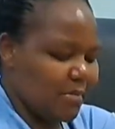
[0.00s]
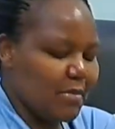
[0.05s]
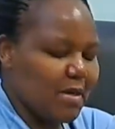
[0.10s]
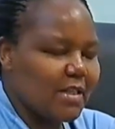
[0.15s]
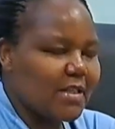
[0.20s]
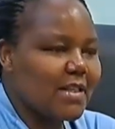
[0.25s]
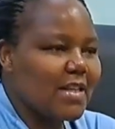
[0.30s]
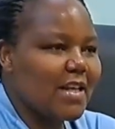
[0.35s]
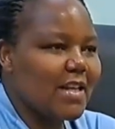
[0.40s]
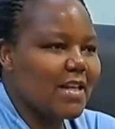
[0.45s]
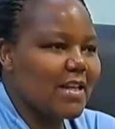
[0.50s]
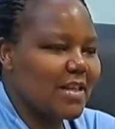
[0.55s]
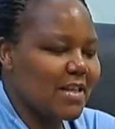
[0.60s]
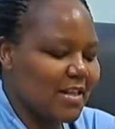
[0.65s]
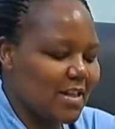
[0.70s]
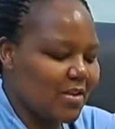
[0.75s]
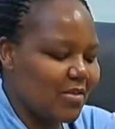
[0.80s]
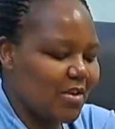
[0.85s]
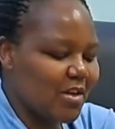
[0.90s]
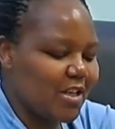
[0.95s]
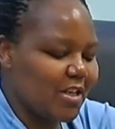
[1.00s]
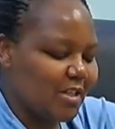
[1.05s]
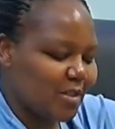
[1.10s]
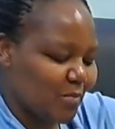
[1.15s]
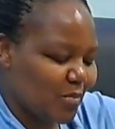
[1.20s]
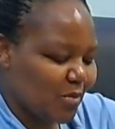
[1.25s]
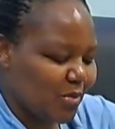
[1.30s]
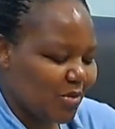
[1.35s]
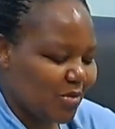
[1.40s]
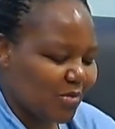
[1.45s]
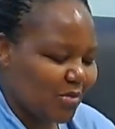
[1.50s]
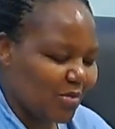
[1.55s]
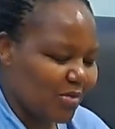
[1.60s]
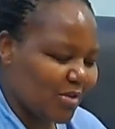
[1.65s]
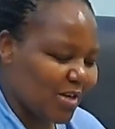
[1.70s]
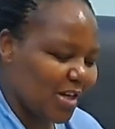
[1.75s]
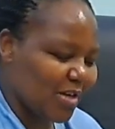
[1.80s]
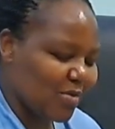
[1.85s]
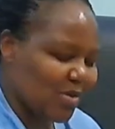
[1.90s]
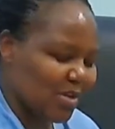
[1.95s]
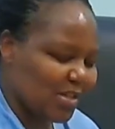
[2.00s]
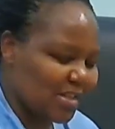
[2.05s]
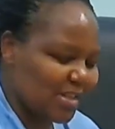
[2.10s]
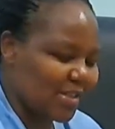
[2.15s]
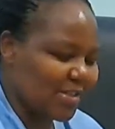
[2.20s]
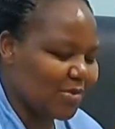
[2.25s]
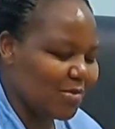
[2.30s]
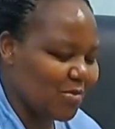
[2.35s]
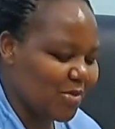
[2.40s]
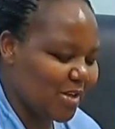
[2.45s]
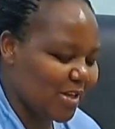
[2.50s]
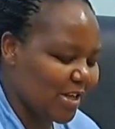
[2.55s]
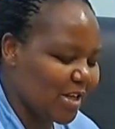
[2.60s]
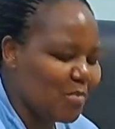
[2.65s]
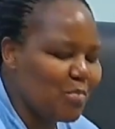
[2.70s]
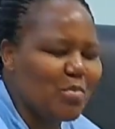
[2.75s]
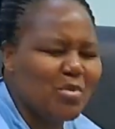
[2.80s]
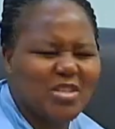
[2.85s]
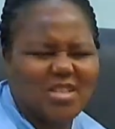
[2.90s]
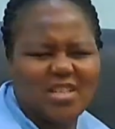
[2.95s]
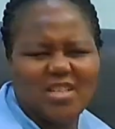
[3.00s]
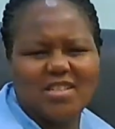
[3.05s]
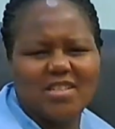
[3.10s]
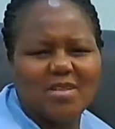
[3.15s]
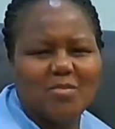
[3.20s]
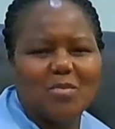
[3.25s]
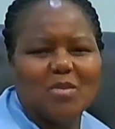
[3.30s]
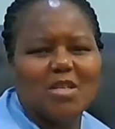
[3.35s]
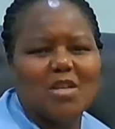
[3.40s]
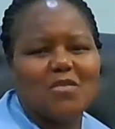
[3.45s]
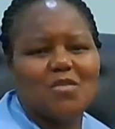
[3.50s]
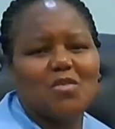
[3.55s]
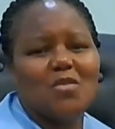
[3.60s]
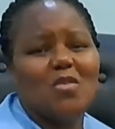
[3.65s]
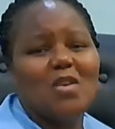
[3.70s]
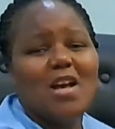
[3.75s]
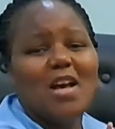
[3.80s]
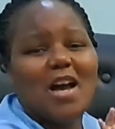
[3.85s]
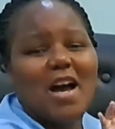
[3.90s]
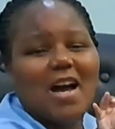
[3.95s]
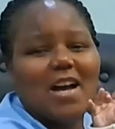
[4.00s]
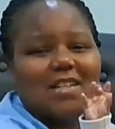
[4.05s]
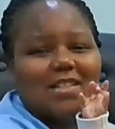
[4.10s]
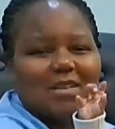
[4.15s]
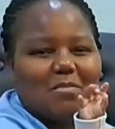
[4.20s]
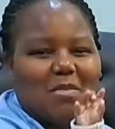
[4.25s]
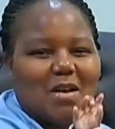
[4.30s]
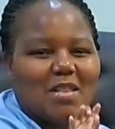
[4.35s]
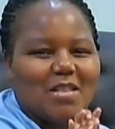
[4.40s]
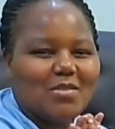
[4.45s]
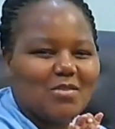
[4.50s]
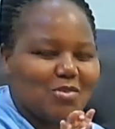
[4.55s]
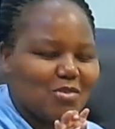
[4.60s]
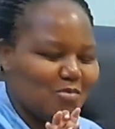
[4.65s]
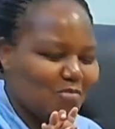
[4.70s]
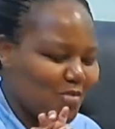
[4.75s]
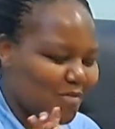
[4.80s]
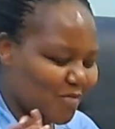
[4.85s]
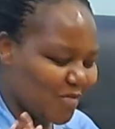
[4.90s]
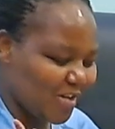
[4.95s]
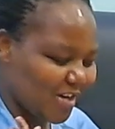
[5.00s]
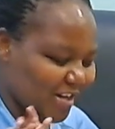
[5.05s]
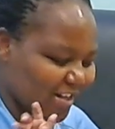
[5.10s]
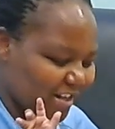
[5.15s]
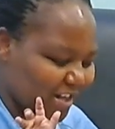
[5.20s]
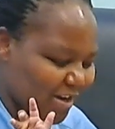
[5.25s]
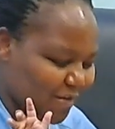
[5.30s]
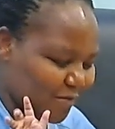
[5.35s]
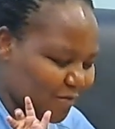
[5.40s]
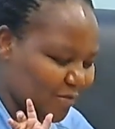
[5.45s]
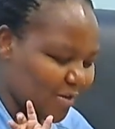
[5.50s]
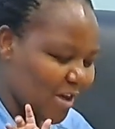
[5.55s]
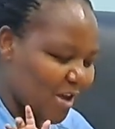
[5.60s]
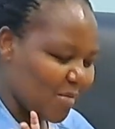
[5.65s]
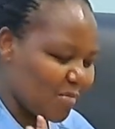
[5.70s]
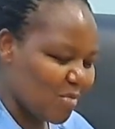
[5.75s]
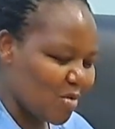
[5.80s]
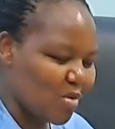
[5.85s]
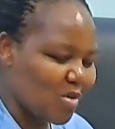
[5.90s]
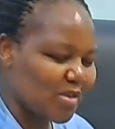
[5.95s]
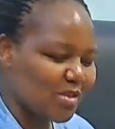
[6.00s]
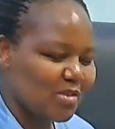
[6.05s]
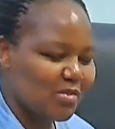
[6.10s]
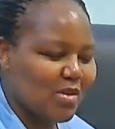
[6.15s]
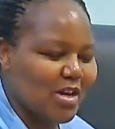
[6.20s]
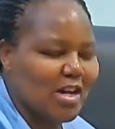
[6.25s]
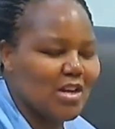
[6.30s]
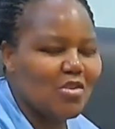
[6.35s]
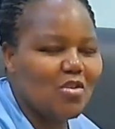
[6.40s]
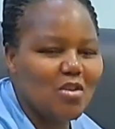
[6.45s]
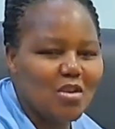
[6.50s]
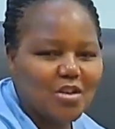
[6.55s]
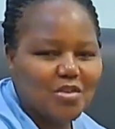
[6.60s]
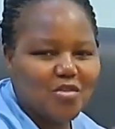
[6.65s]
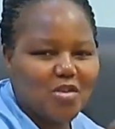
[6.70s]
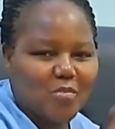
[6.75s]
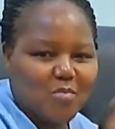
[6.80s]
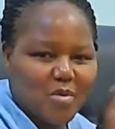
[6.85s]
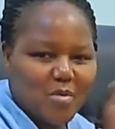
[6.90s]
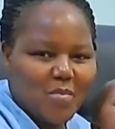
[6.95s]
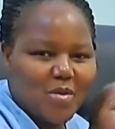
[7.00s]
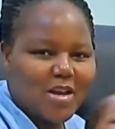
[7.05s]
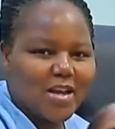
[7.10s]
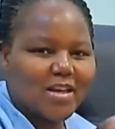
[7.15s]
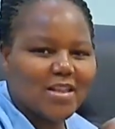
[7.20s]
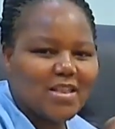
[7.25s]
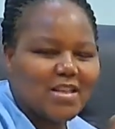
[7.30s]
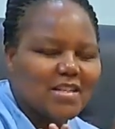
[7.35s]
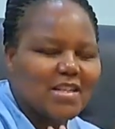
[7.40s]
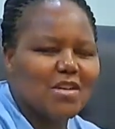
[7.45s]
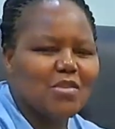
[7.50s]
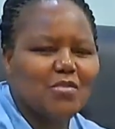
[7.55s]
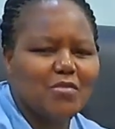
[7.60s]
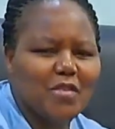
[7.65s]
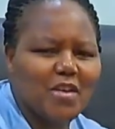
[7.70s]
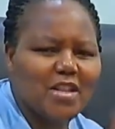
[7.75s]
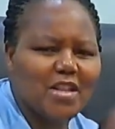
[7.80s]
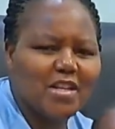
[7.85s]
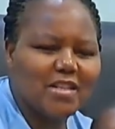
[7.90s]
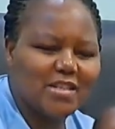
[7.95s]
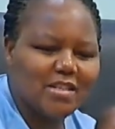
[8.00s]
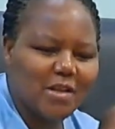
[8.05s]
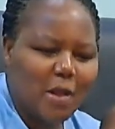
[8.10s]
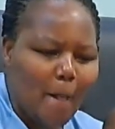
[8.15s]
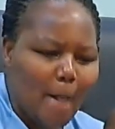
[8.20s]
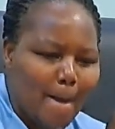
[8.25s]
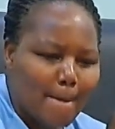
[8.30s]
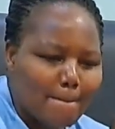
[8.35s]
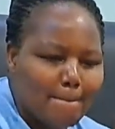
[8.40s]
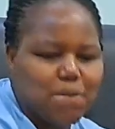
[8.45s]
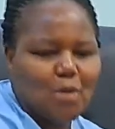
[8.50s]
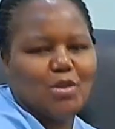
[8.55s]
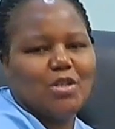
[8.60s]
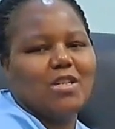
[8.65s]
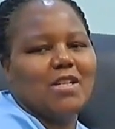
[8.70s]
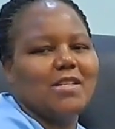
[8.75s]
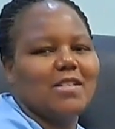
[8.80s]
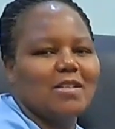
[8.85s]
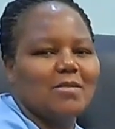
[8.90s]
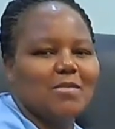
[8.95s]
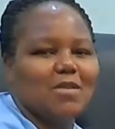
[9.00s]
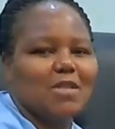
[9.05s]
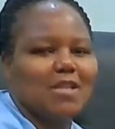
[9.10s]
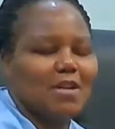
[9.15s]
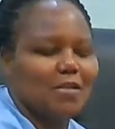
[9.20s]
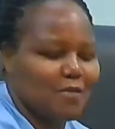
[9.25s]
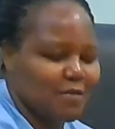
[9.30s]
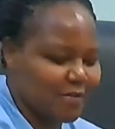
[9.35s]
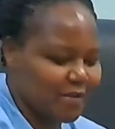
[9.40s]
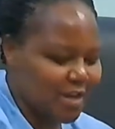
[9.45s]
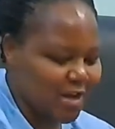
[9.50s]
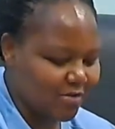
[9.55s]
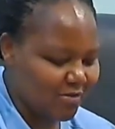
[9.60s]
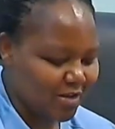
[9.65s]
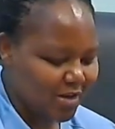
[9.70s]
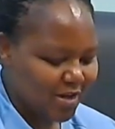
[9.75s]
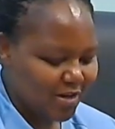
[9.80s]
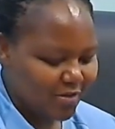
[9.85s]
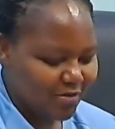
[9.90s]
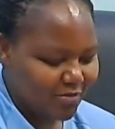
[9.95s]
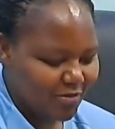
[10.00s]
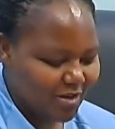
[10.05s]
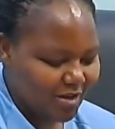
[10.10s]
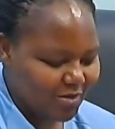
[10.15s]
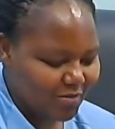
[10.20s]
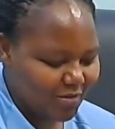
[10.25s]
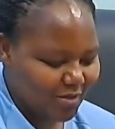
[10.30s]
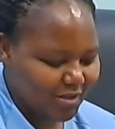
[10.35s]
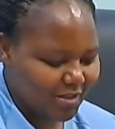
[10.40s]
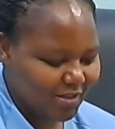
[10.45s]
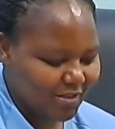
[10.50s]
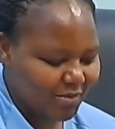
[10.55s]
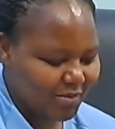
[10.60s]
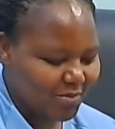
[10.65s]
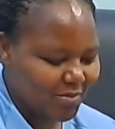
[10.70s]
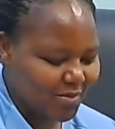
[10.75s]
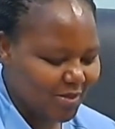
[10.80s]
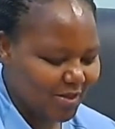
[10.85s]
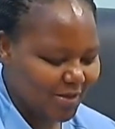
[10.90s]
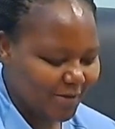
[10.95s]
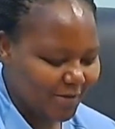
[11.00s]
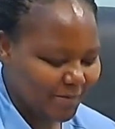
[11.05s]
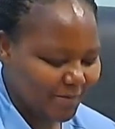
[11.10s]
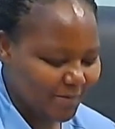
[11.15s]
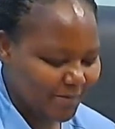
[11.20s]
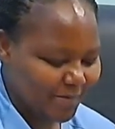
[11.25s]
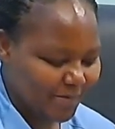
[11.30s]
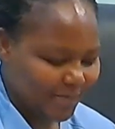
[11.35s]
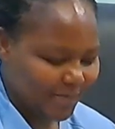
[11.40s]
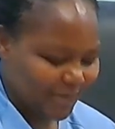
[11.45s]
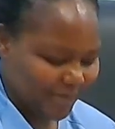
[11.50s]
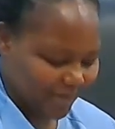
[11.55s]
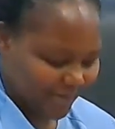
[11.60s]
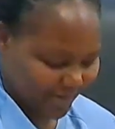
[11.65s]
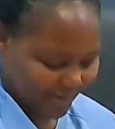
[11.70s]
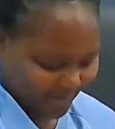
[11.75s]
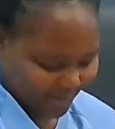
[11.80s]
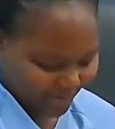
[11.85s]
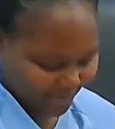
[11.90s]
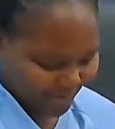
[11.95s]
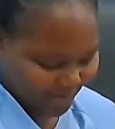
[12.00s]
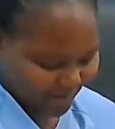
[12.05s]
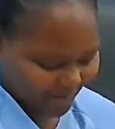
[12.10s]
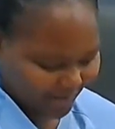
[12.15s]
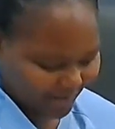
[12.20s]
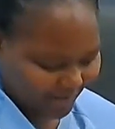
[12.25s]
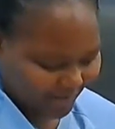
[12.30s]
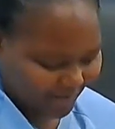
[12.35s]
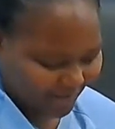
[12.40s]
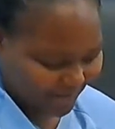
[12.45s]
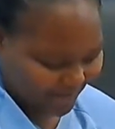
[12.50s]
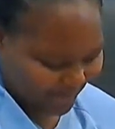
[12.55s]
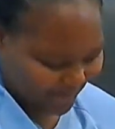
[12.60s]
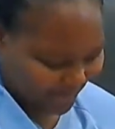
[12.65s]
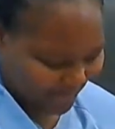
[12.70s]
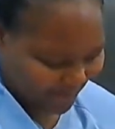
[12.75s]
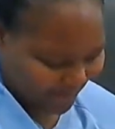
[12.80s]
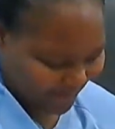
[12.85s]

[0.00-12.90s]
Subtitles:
But the other thing, though, is you look at what he's doing. He pushes himself. So as a mother, you should be very careful, because you can hold your baby like this and find that he pushes himself down. Look at what he's doing. Look at him.